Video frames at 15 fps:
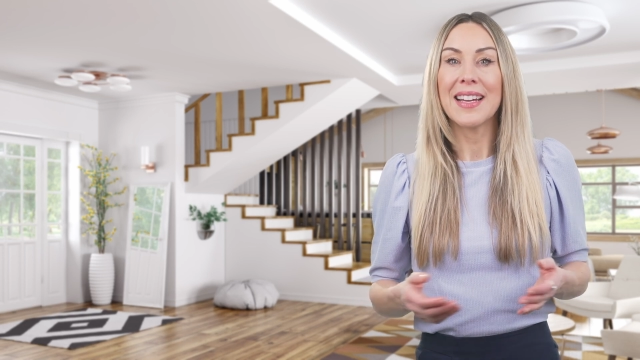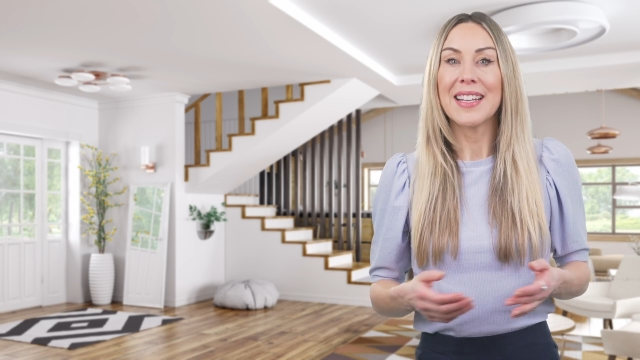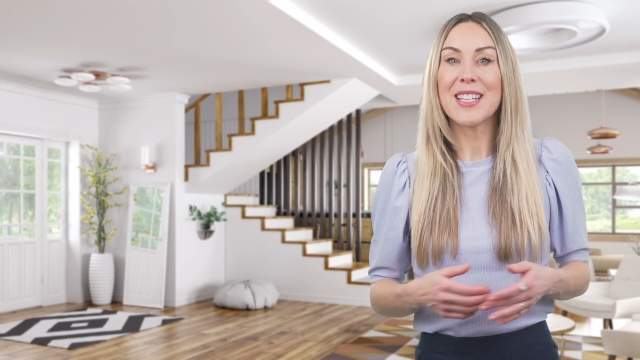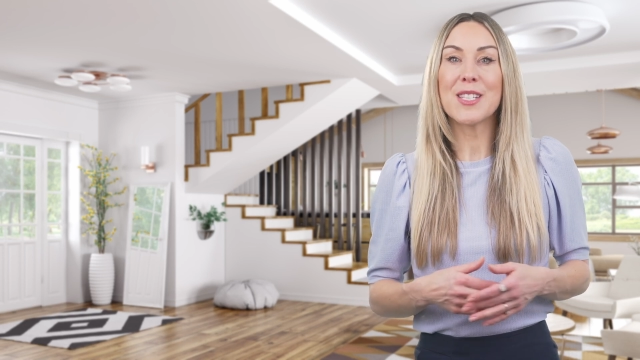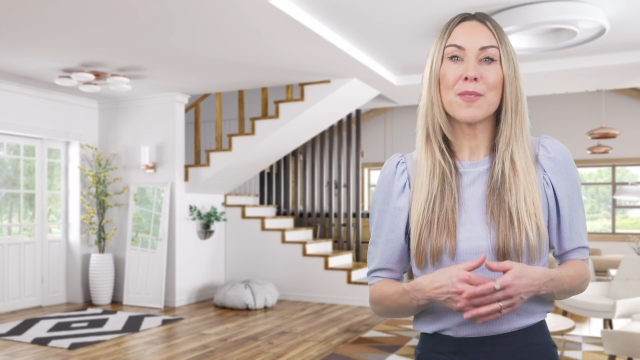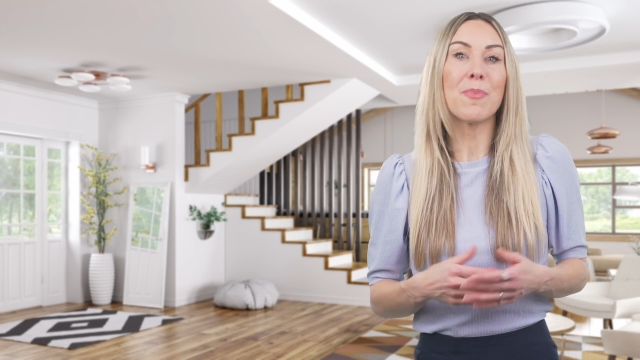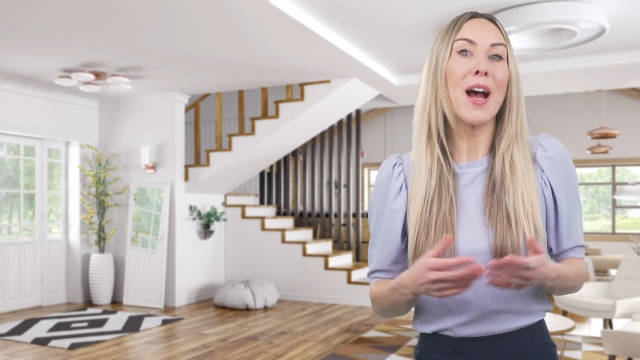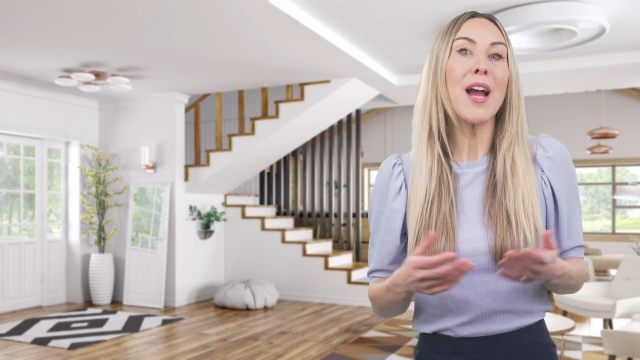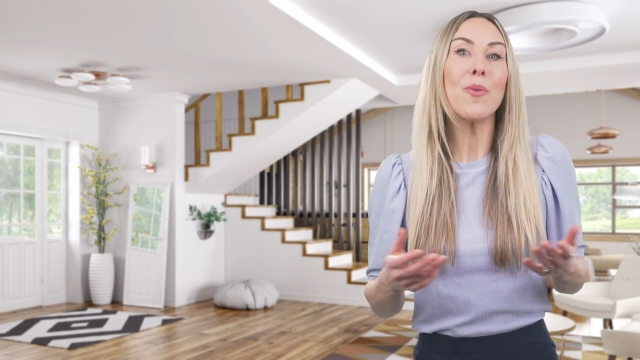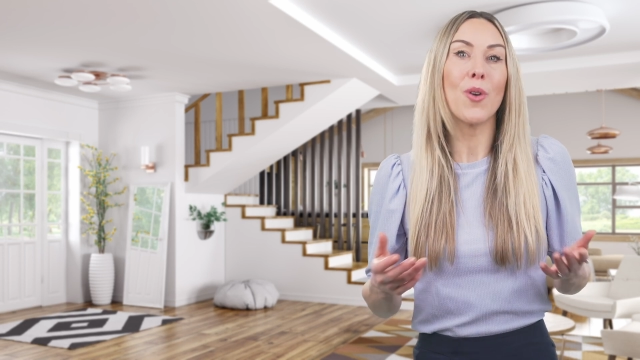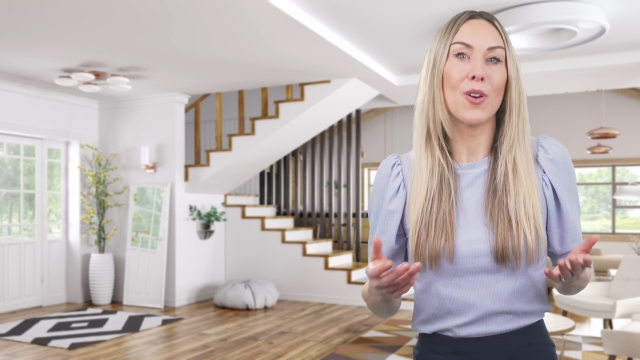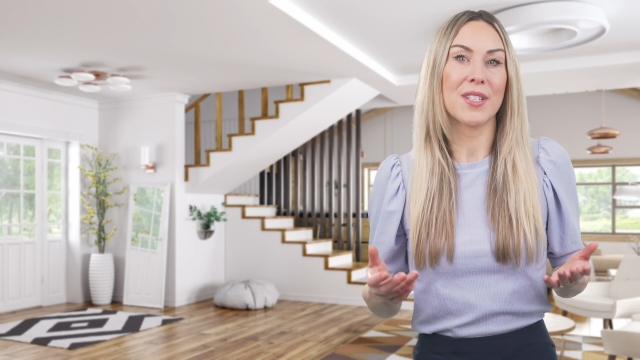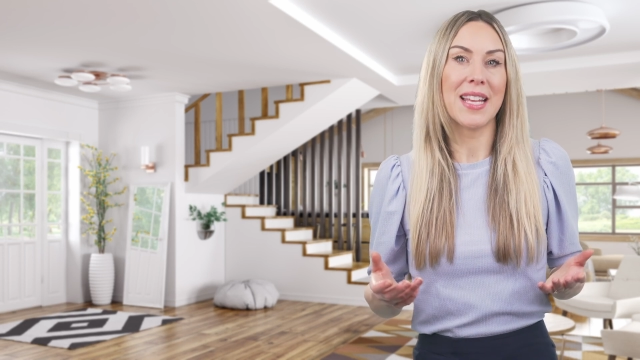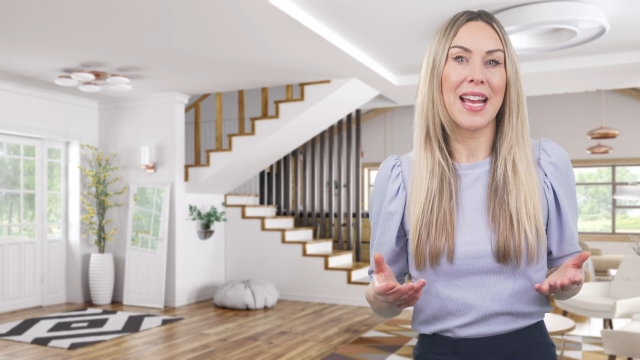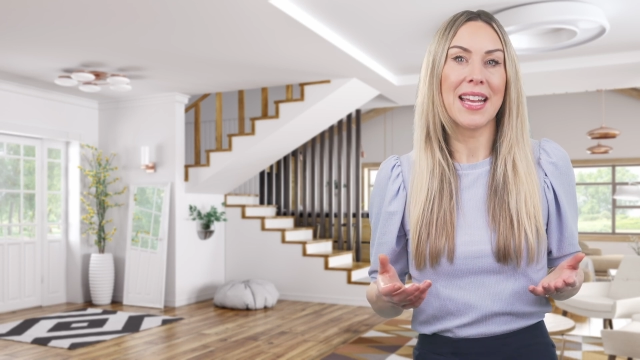despite
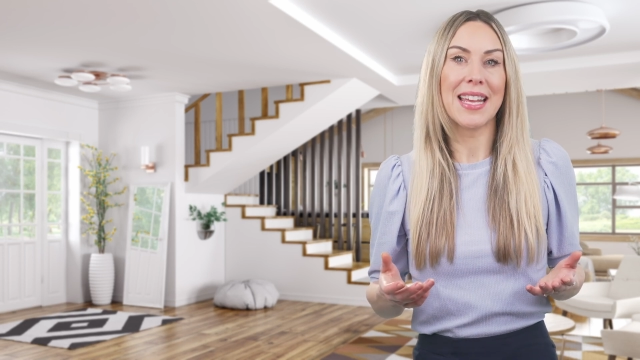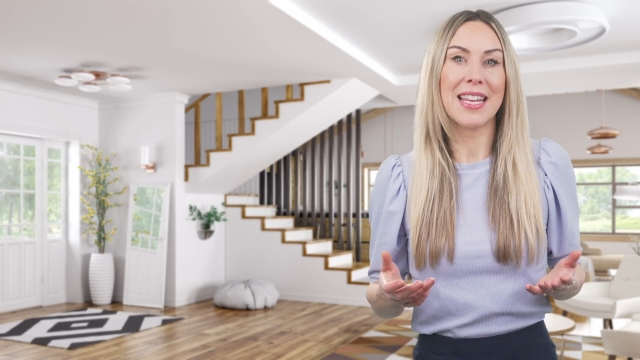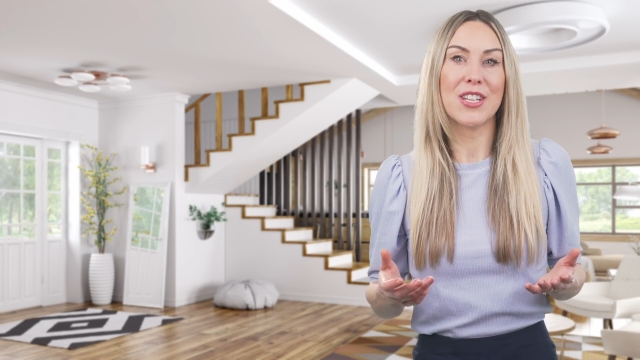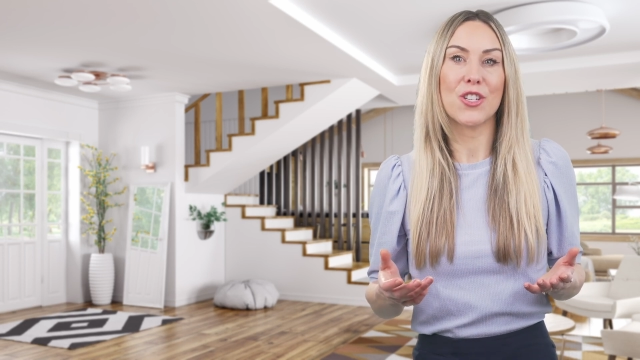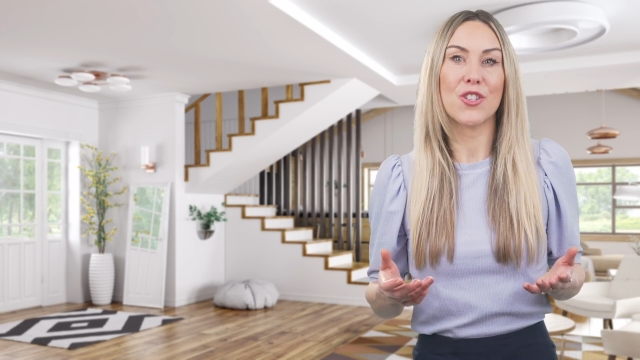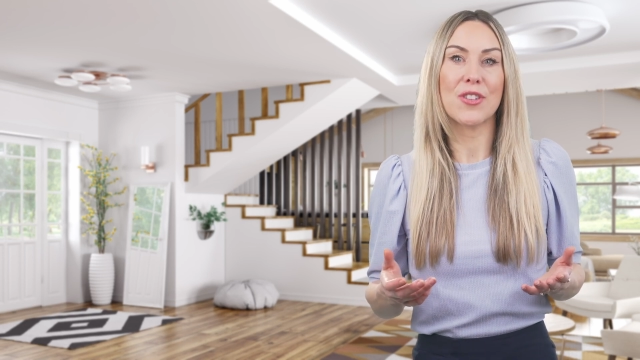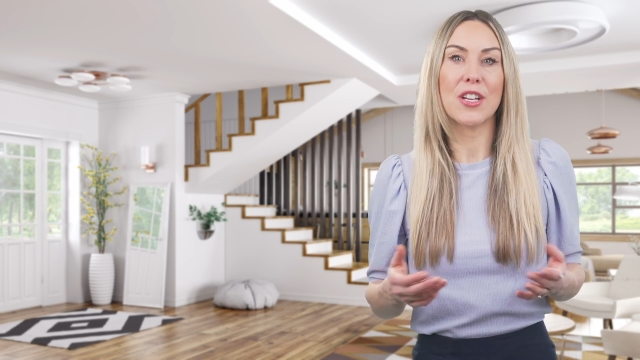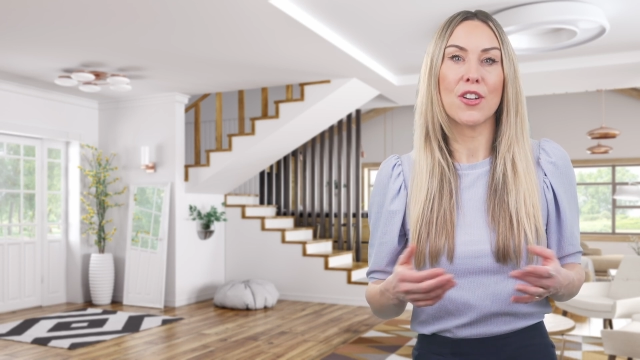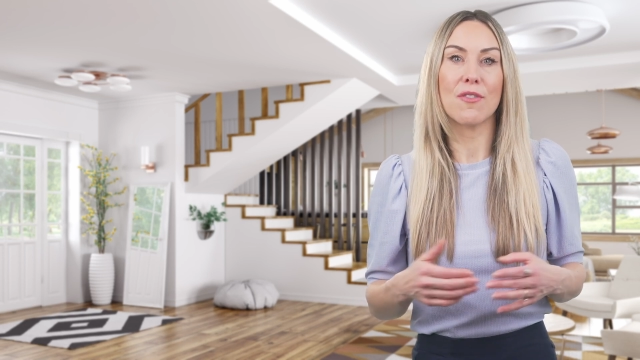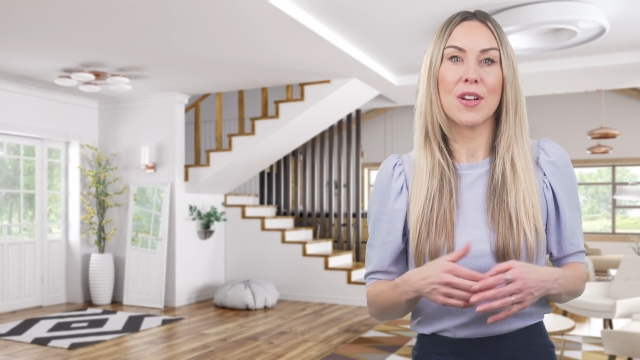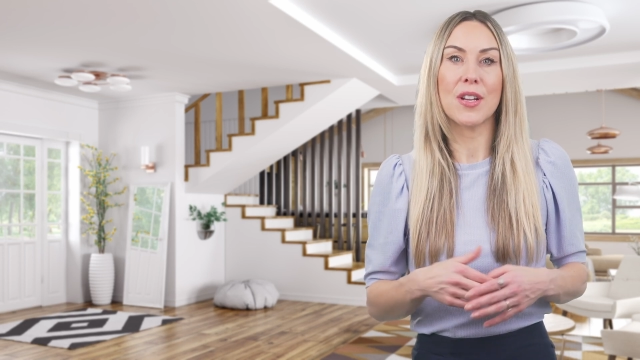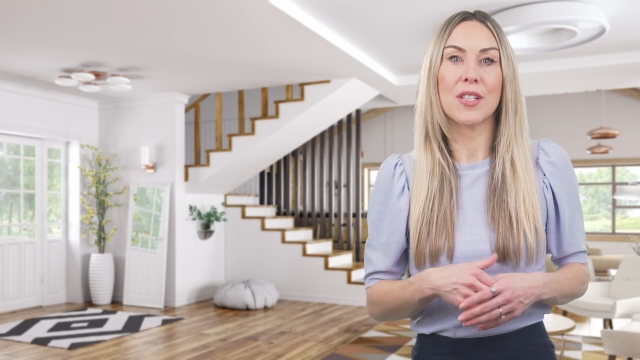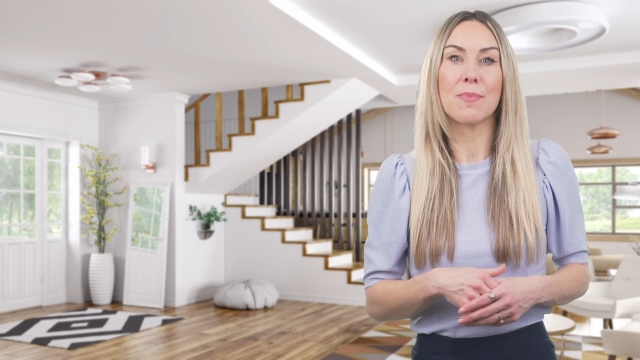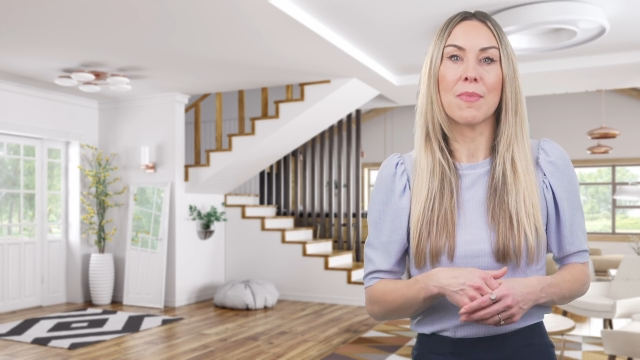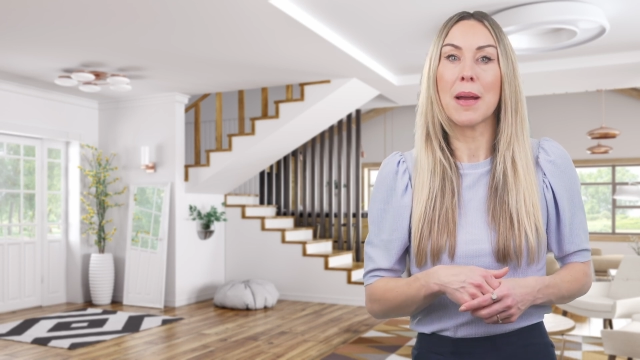what tech industry
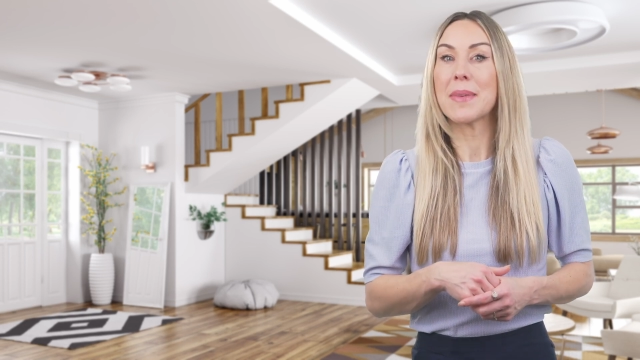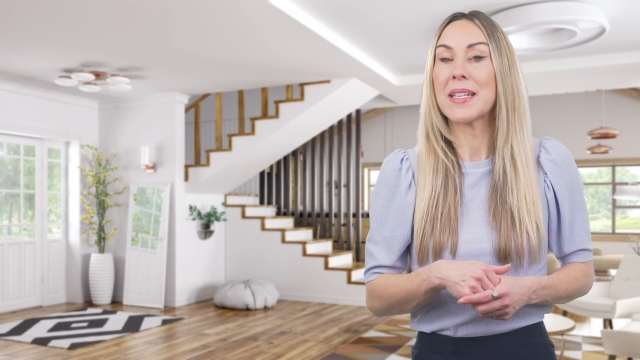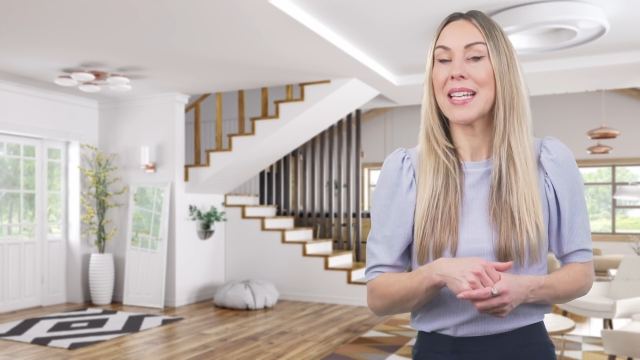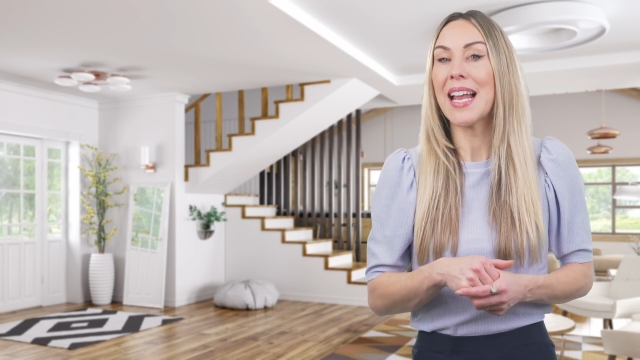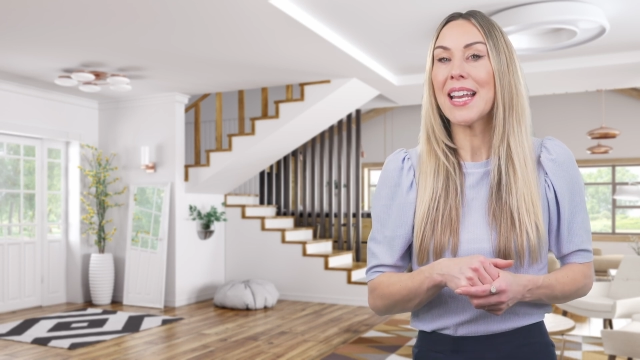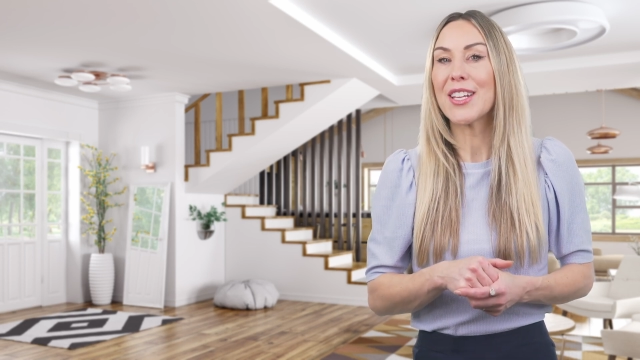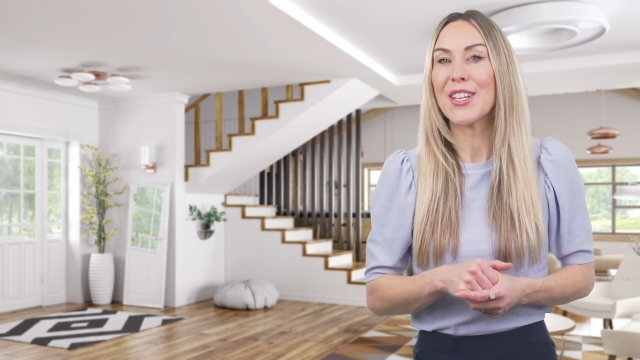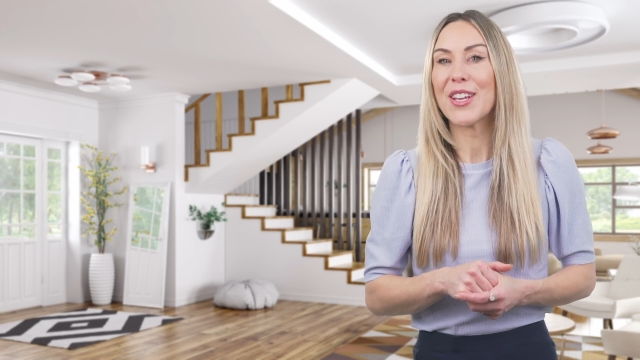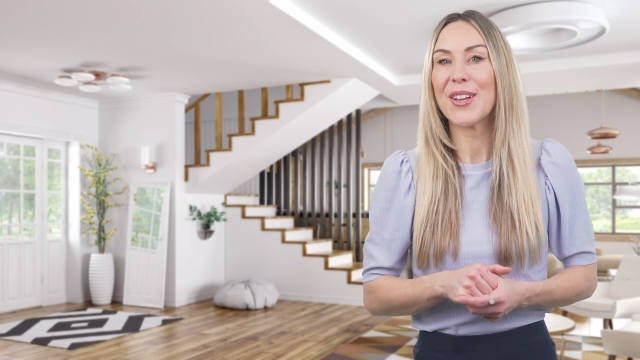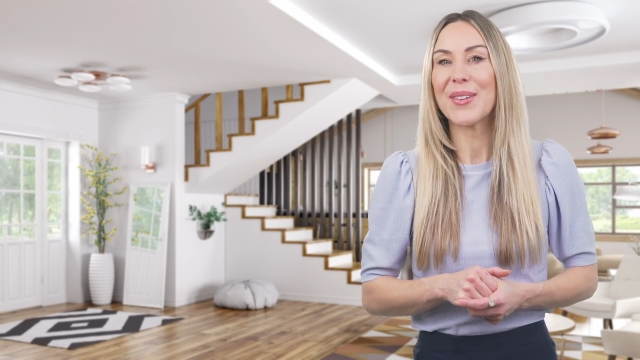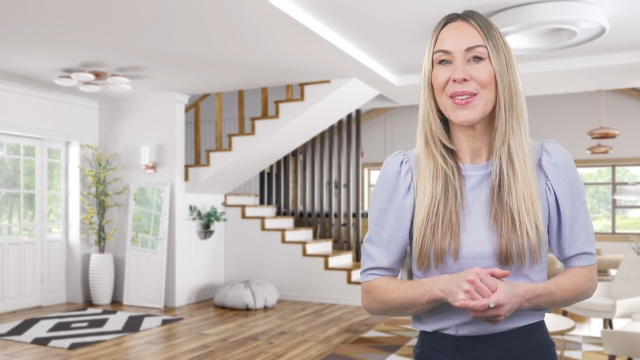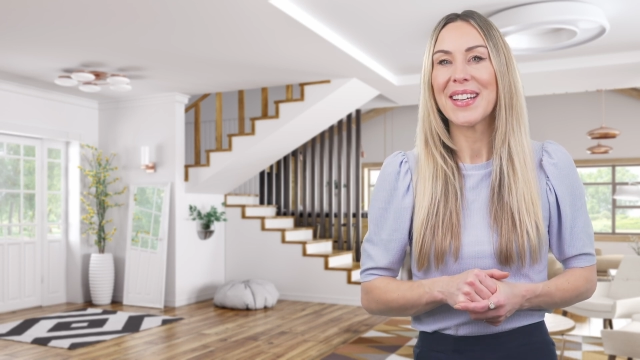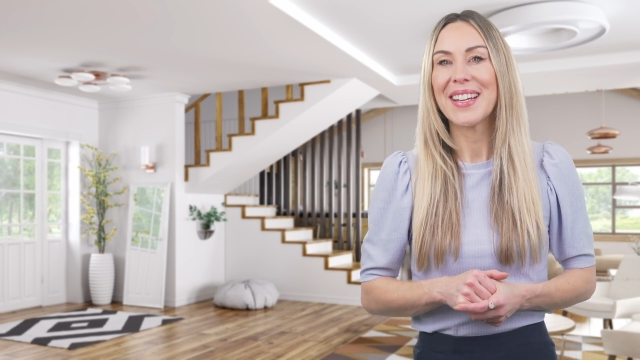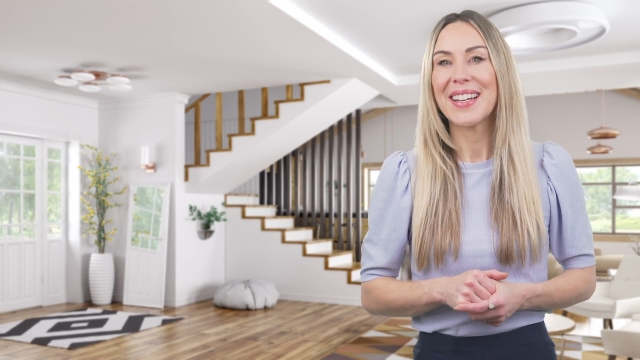gurus might be telling you.